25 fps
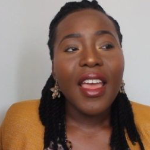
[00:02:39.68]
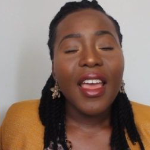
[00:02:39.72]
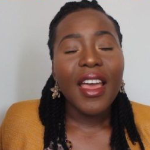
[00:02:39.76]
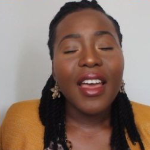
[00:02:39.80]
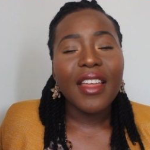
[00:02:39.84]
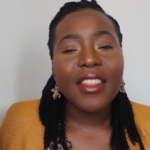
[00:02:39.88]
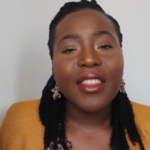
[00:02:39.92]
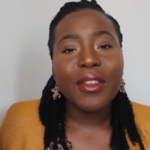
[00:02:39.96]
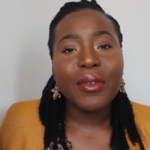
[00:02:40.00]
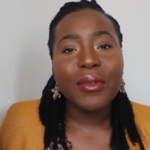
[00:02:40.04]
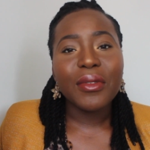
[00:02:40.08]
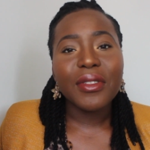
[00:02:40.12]

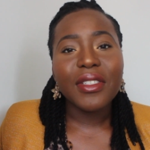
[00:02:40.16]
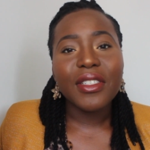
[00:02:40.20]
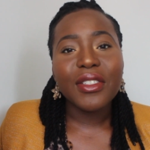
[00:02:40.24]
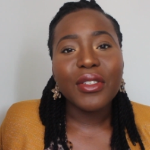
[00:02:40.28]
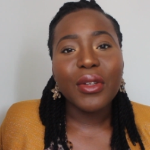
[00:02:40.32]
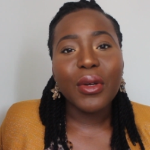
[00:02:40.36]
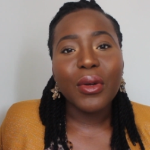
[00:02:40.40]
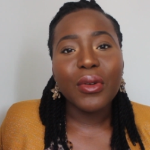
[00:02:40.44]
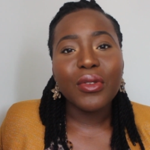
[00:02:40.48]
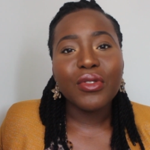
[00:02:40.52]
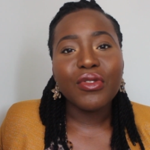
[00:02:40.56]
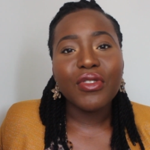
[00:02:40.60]
And there was this
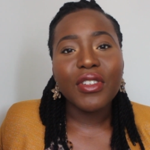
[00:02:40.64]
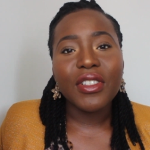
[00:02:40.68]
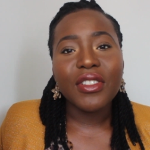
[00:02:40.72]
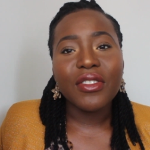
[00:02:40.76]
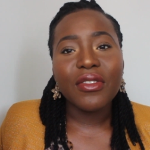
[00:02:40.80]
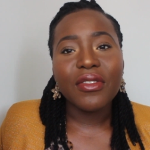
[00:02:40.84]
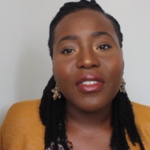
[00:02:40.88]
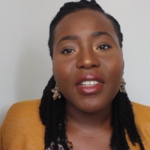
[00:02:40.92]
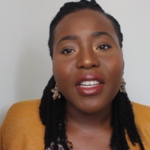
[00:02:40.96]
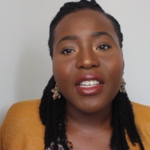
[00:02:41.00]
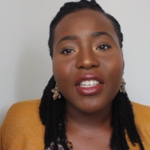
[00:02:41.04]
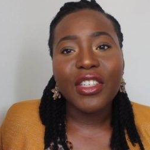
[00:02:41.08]
whole trend
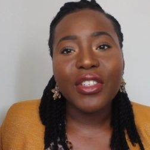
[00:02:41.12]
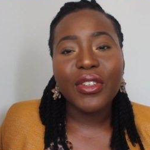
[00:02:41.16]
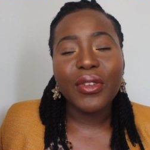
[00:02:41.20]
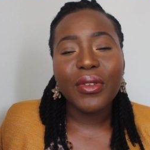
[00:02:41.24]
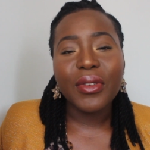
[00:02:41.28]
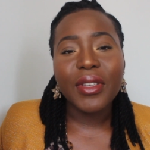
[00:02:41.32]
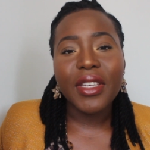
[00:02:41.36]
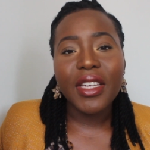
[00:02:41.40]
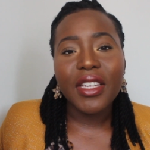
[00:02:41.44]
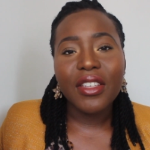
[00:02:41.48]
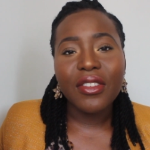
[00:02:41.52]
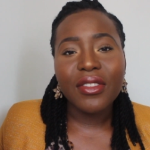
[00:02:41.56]
of
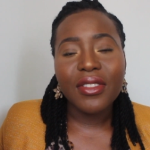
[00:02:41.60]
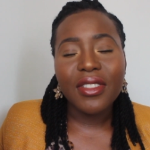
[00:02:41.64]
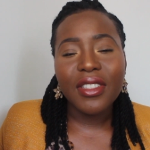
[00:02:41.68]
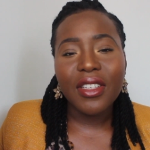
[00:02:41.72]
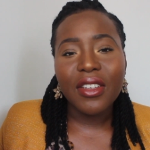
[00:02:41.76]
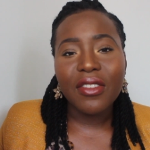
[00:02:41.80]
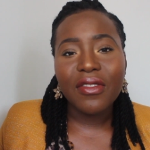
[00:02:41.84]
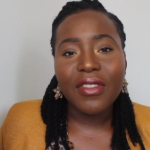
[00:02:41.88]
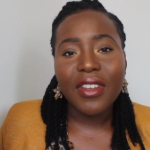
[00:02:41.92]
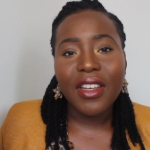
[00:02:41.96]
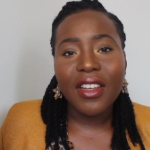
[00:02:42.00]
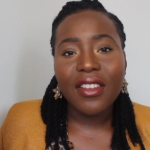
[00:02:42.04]
get
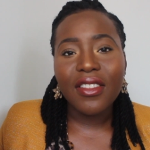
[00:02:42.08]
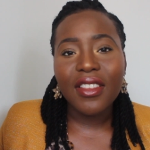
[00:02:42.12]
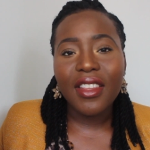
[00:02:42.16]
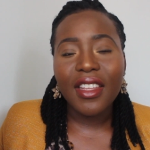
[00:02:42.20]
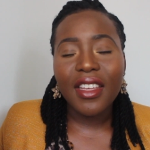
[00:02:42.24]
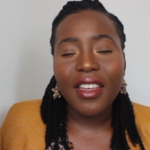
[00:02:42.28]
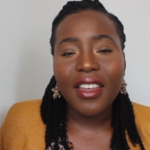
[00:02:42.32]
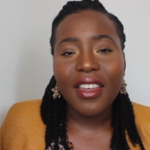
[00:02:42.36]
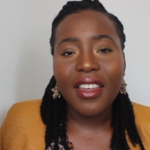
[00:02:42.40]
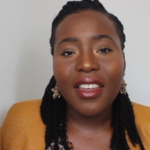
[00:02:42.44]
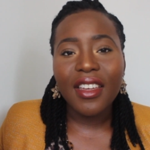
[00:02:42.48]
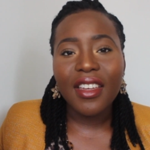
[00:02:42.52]
yourself out
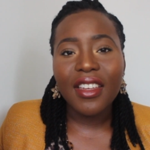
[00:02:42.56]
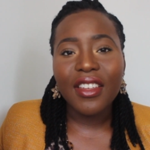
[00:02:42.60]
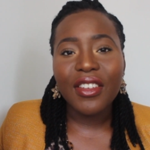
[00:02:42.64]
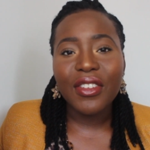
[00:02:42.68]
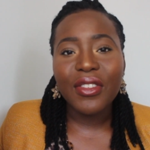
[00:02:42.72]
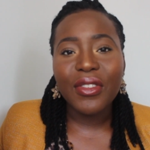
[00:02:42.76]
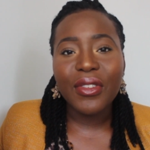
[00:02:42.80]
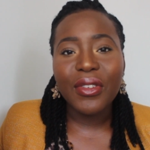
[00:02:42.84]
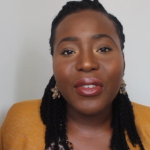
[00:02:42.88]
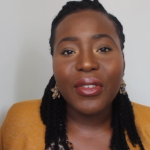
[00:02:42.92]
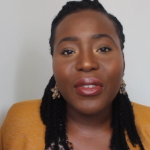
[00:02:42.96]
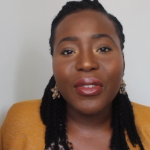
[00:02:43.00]
there,
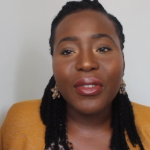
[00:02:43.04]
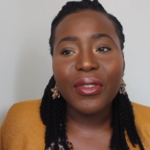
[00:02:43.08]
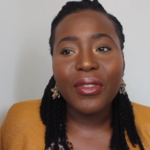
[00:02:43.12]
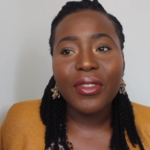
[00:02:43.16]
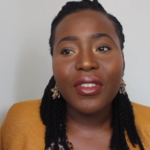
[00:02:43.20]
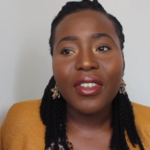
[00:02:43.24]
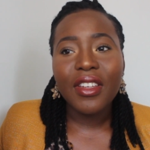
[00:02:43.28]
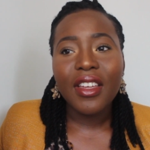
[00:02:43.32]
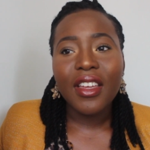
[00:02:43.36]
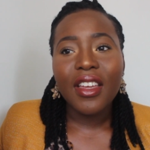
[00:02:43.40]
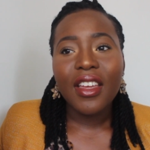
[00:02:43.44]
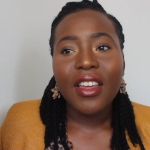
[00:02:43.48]

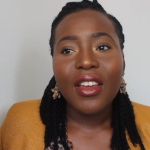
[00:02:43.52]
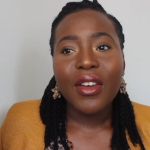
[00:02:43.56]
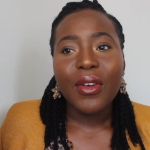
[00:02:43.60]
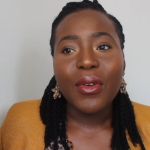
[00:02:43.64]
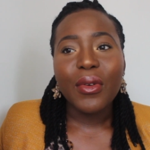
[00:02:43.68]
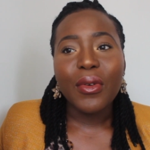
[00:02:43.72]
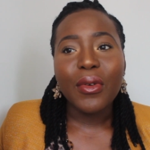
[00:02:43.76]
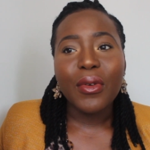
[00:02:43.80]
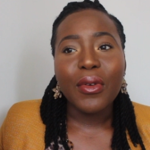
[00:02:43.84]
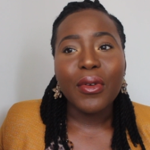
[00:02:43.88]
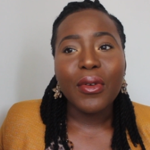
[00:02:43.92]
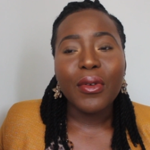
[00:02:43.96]

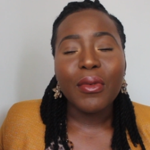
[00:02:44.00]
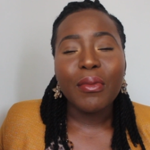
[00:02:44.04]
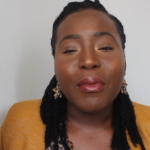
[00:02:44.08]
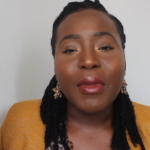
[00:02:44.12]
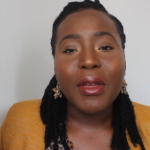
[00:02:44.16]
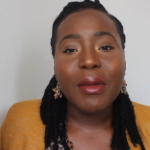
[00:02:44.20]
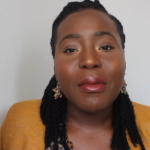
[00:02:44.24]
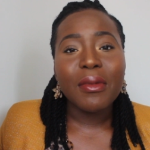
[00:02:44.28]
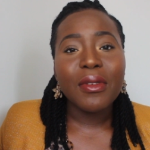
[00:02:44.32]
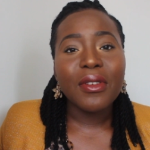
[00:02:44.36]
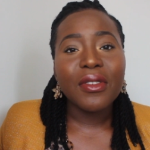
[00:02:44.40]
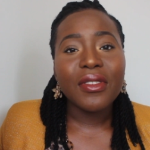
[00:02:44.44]
or
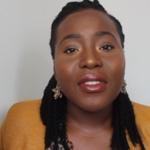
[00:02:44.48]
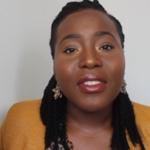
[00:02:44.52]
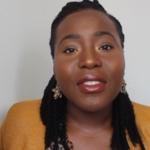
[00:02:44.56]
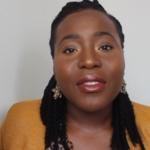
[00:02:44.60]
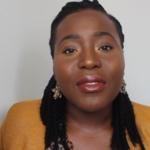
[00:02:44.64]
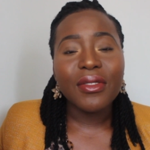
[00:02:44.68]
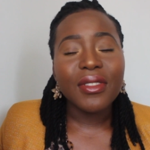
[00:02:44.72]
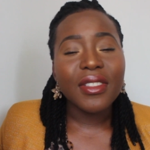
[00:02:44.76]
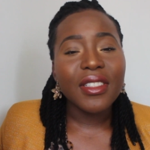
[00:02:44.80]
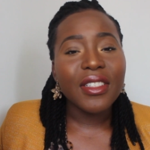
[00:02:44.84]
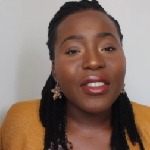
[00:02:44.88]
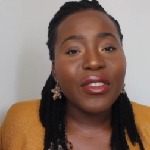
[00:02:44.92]
maybe you're
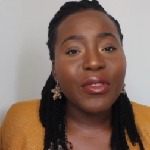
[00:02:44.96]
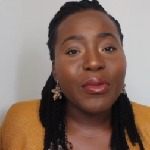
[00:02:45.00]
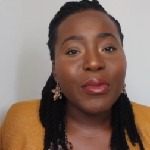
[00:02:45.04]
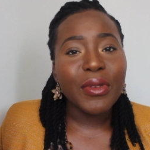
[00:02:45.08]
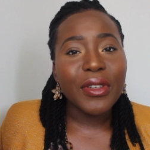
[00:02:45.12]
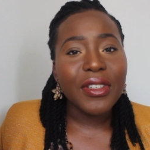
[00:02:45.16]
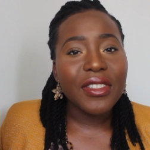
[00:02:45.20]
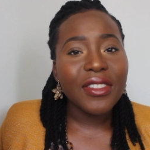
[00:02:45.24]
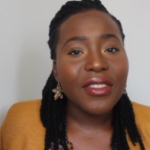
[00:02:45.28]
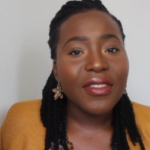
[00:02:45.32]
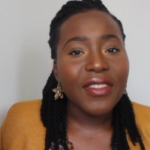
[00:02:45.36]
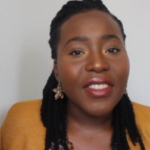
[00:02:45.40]
still single
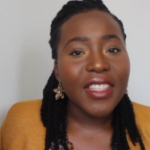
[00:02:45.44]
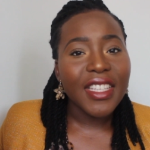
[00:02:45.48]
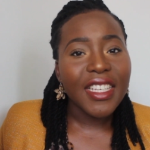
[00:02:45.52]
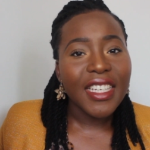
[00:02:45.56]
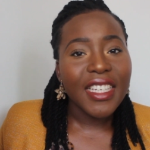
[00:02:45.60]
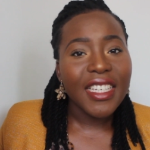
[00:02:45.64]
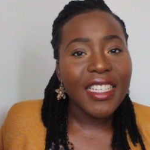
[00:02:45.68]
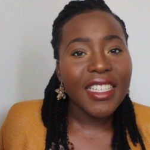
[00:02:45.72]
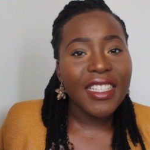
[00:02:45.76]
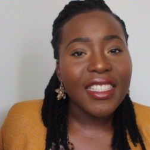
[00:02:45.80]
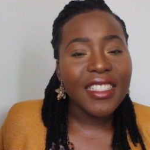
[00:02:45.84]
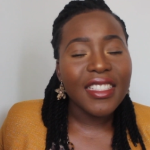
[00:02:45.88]
because of
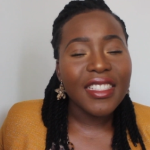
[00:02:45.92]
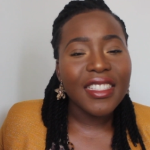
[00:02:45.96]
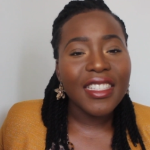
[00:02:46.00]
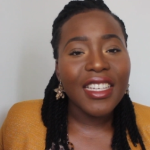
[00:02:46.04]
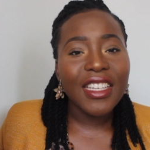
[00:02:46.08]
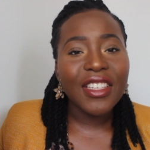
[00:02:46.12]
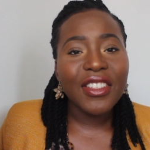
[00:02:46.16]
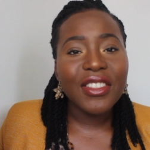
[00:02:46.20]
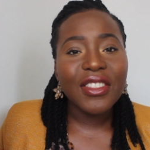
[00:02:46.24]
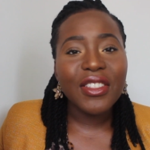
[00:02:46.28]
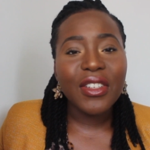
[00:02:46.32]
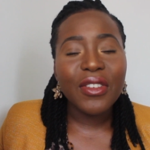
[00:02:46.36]
this,
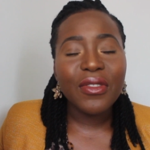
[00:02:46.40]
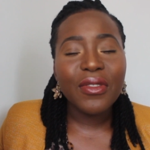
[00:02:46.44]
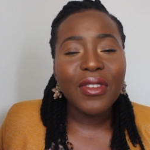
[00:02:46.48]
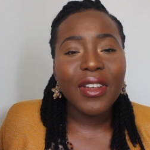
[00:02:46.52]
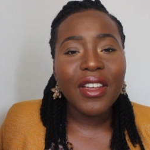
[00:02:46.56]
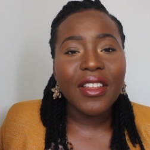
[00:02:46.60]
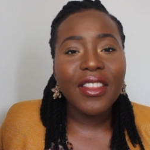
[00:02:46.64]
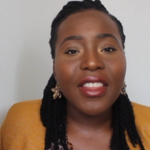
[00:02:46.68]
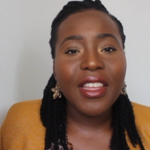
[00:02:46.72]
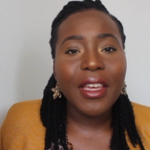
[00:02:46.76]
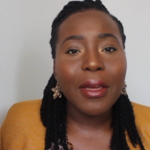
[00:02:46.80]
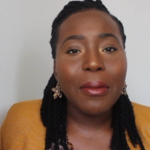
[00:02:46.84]
get yourself
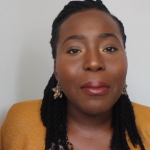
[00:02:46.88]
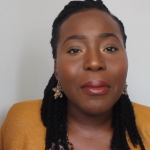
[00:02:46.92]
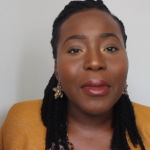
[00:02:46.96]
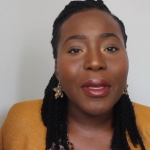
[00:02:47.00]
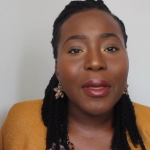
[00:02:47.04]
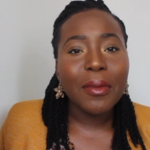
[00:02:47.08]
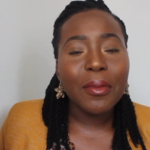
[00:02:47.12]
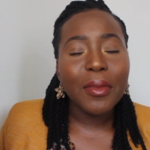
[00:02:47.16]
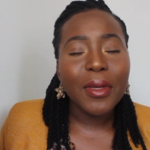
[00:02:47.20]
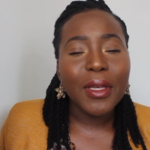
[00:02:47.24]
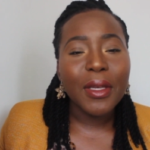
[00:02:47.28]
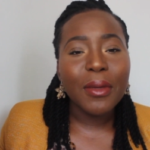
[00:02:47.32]
out there,
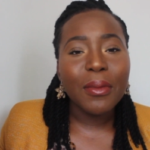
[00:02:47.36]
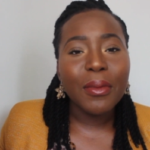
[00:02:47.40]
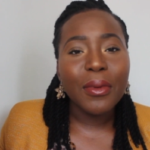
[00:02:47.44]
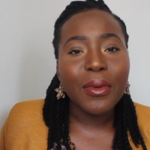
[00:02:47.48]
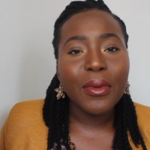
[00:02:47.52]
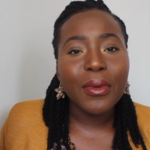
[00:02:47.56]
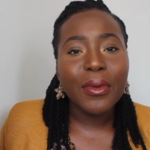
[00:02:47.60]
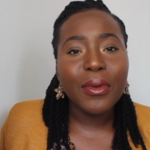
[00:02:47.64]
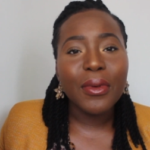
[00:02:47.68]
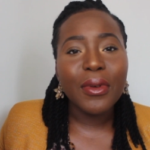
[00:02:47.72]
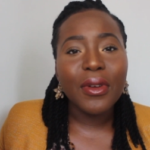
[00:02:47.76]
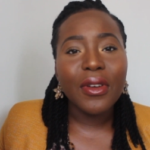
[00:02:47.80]
meet
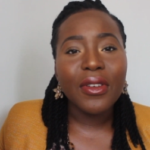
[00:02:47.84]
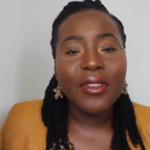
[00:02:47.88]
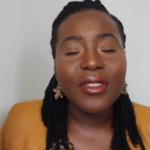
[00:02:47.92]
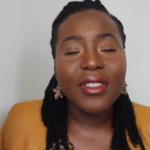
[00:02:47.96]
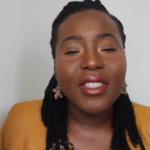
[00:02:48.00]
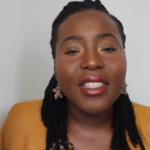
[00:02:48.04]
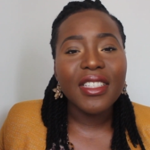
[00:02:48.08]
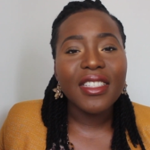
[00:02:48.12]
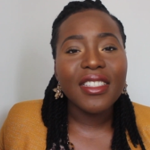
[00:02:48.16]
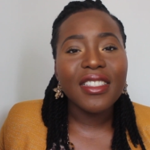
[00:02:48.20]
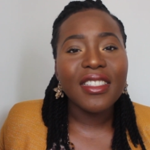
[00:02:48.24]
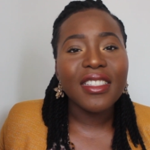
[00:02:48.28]
people, go
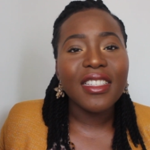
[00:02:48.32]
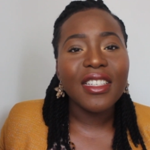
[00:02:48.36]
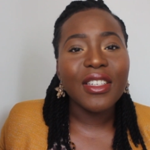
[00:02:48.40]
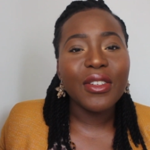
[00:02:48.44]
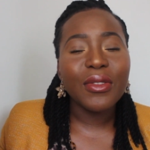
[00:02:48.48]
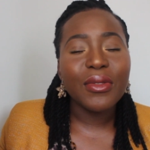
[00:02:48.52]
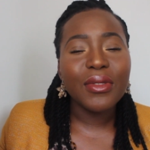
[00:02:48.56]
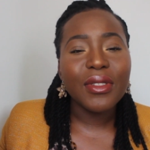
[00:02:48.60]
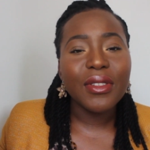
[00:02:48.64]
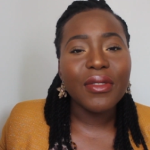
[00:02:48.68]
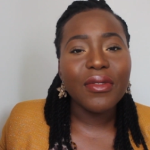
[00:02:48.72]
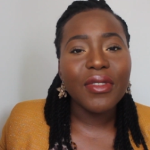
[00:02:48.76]
to these
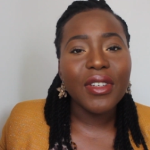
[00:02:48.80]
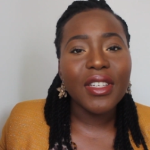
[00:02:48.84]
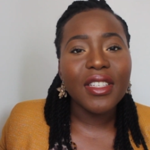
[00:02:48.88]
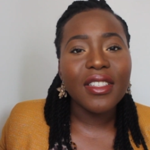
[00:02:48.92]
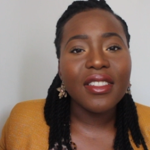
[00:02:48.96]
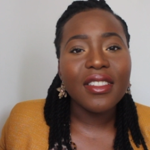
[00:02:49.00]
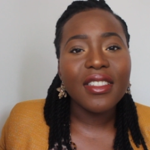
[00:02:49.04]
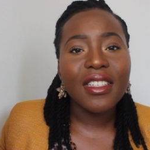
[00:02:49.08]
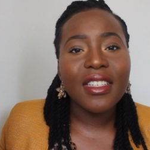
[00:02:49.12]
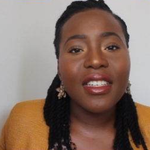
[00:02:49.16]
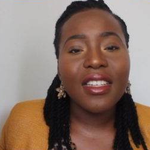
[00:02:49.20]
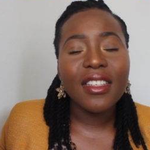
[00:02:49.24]
singles
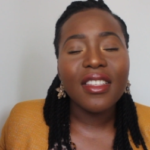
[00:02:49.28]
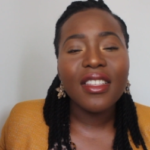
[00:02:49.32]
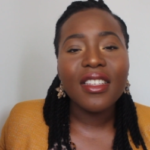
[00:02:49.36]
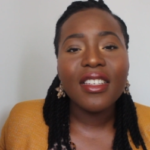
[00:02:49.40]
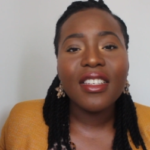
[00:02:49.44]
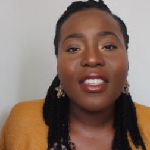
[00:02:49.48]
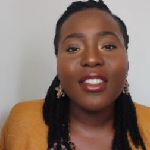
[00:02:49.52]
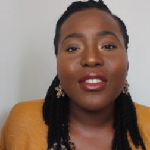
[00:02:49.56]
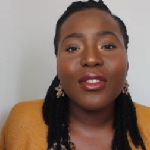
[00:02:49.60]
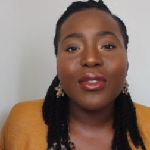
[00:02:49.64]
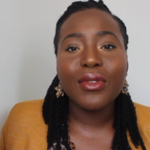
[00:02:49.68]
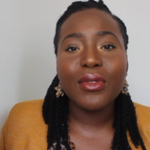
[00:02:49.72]
events. And I
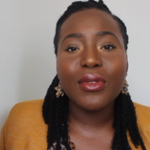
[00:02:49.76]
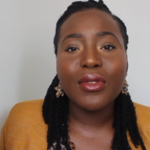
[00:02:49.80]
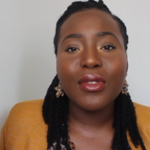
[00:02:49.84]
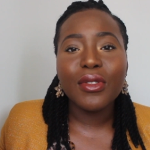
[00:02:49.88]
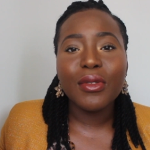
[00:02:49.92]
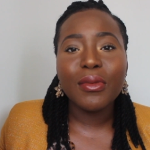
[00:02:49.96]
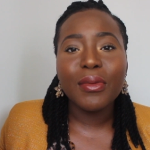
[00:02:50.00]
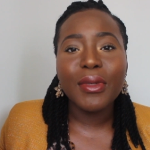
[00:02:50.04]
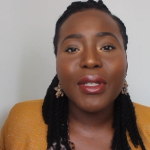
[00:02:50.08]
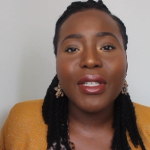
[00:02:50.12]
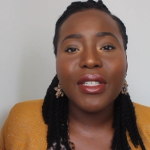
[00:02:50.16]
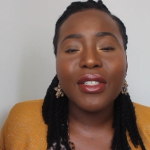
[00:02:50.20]
think it's good
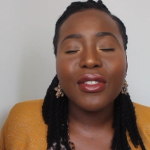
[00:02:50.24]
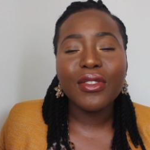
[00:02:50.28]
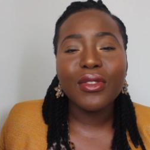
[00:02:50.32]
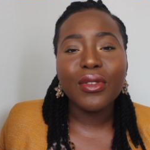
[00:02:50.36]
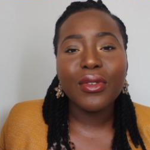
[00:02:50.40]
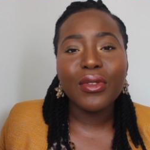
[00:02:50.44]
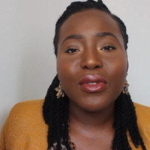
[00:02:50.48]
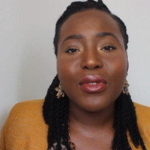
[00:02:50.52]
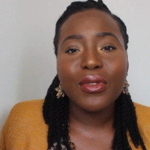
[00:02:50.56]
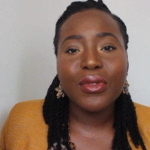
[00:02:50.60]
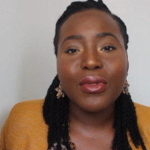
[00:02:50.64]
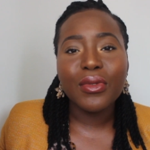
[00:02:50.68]
to be
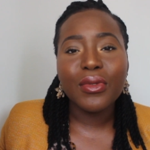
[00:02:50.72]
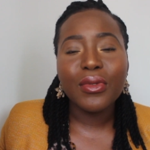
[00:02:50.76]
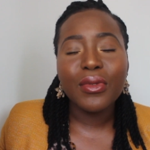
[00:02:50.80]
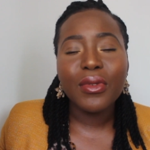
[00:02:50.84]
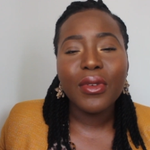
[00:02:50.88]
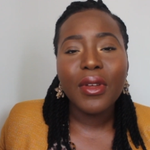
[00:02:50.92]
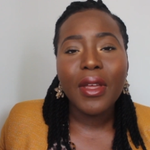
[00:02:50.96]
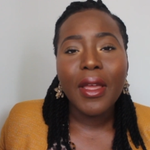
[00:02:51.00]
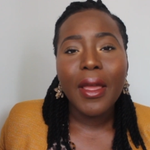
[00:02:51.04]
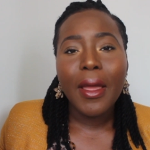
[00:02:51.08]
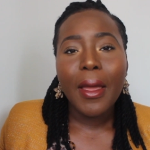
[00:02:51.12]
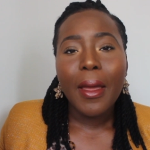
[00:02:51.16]

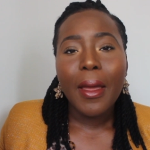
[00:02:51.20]
social,